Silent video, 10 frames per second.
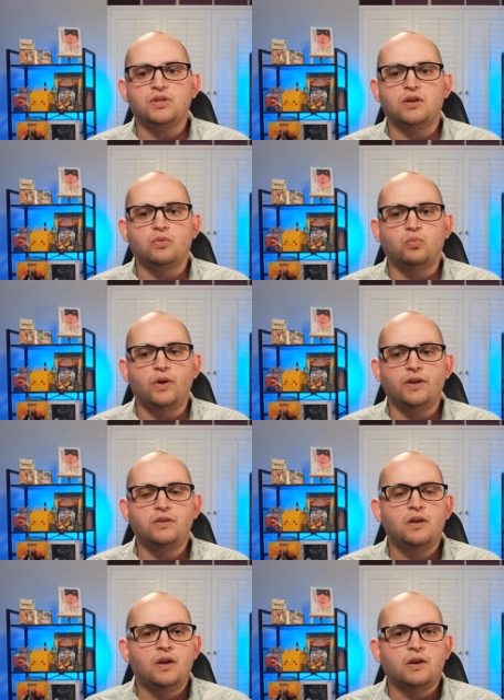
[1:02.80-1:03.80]
that are
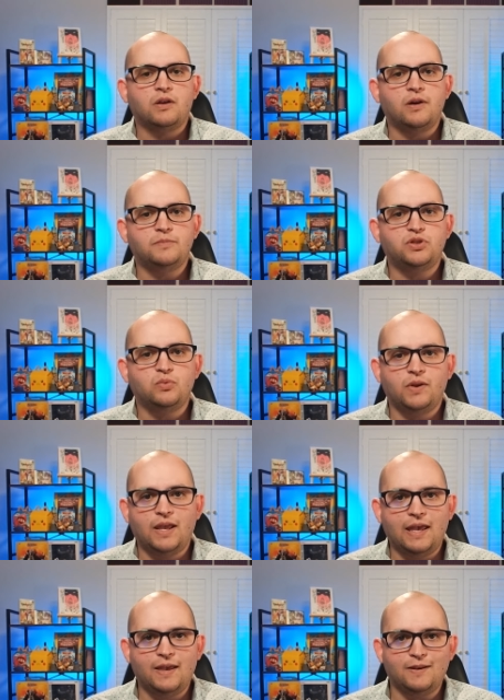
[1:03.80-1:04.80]
one come to an
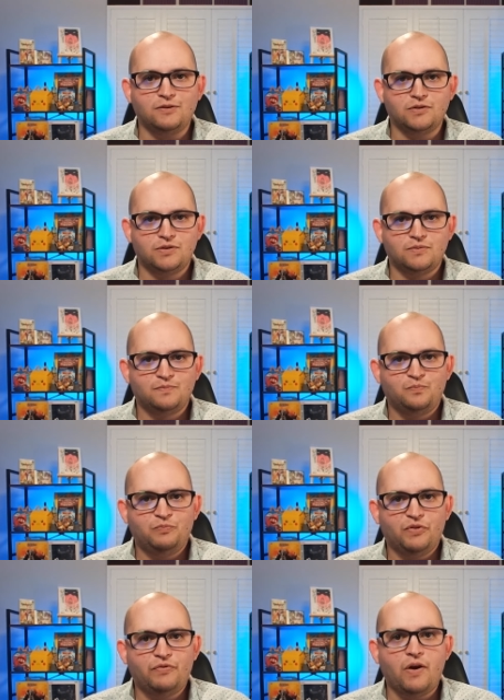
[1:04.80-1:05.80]
end.
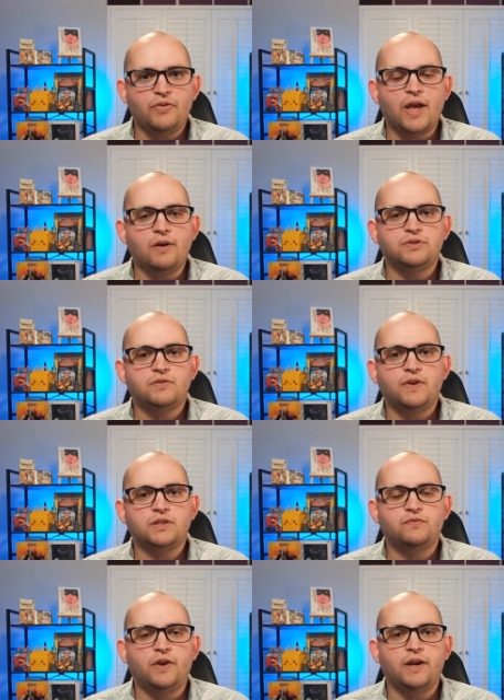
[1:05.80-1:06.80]
Fall of the House of
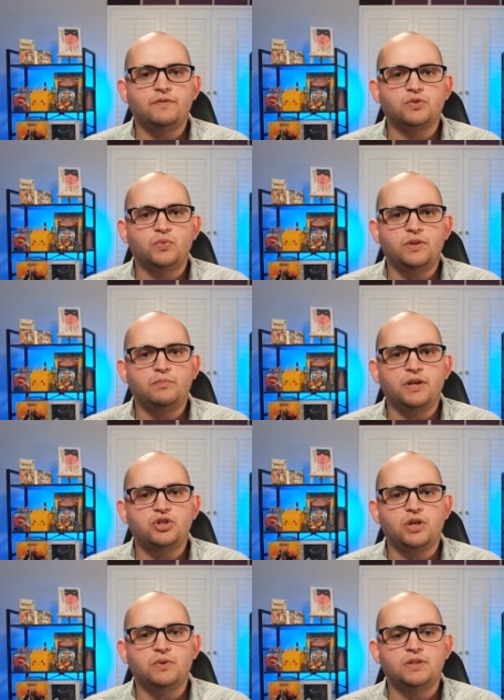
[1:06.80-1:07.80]
X five is written by
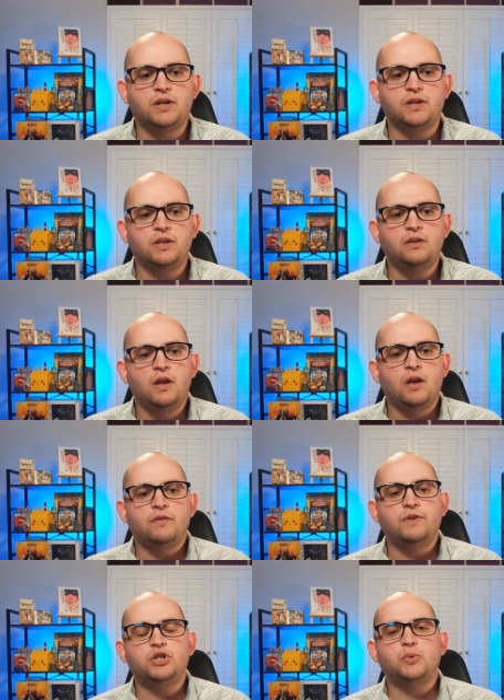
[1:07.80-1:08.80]
Gerry Duggan,
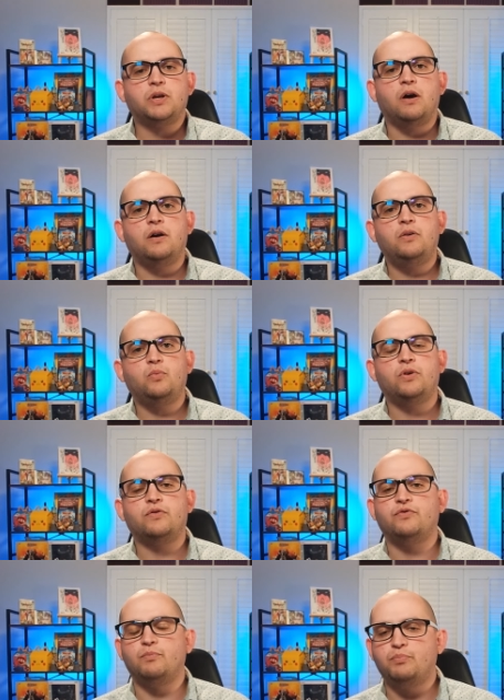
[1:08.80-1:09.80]
featuring artwork
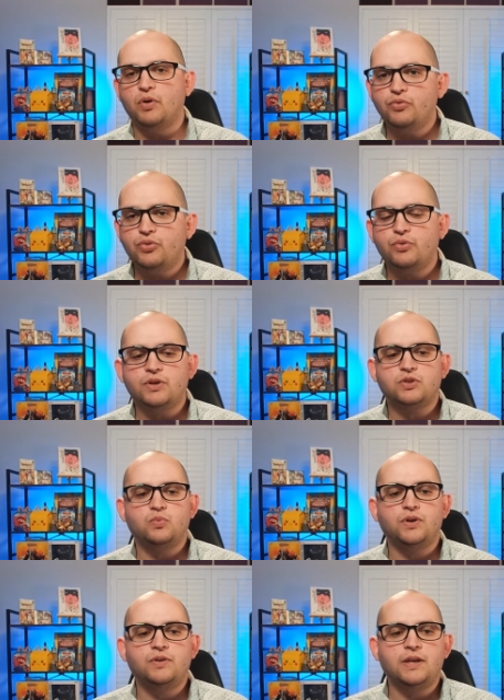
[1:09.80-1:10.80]
from both Lucas
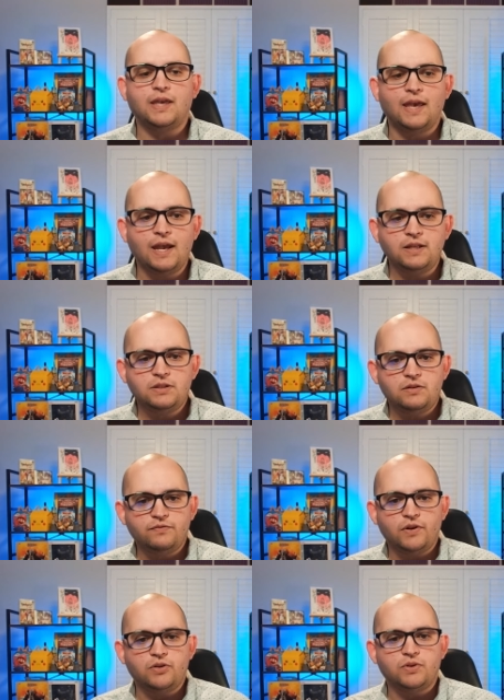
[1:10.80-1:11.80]
Werneck and
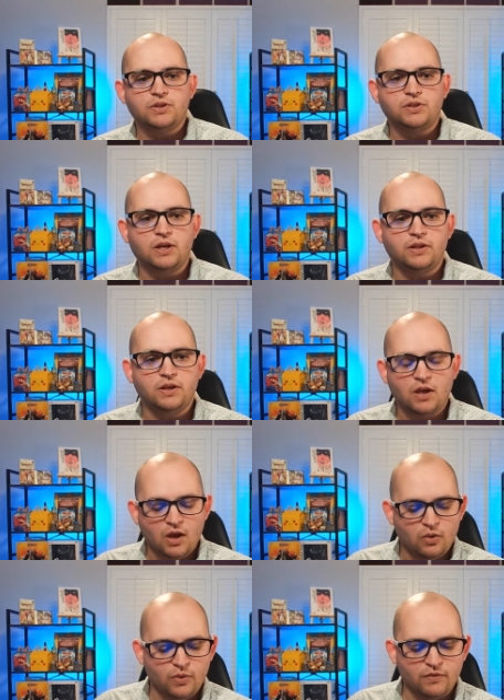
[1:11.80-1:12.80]
Stefano Caselli.
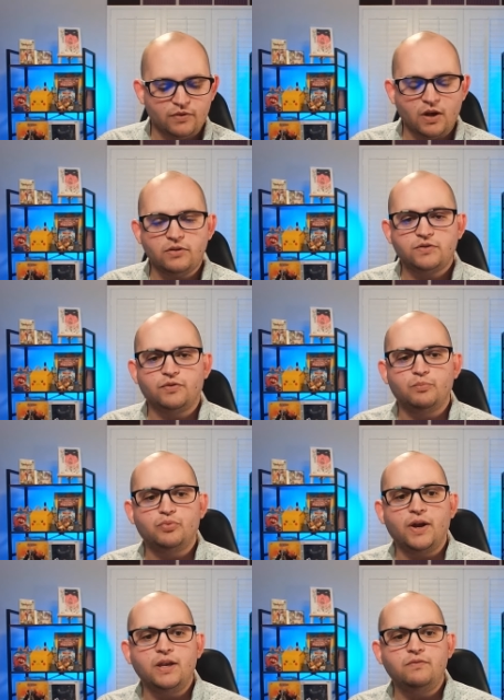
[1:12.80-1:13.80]
We have colors from
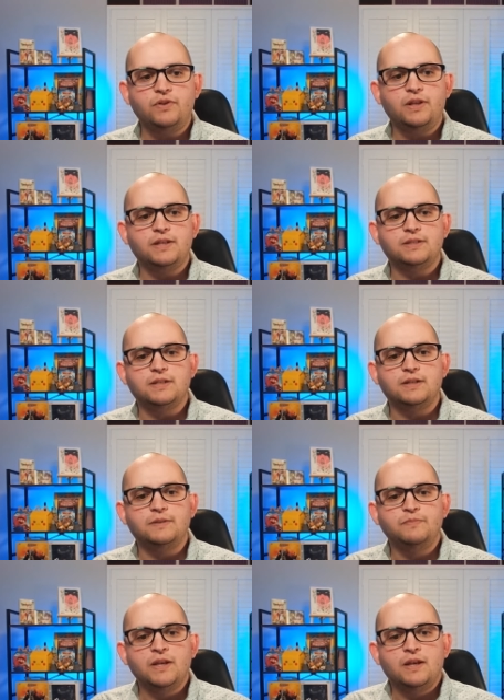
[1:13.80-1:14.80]
Bryan Valenza,